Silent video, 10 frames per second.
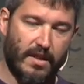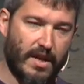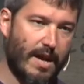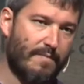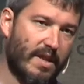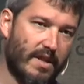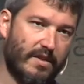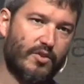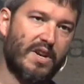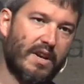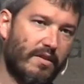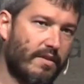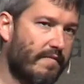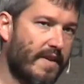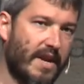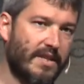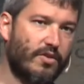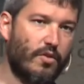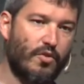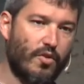decouple the editorial interface,
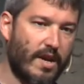so you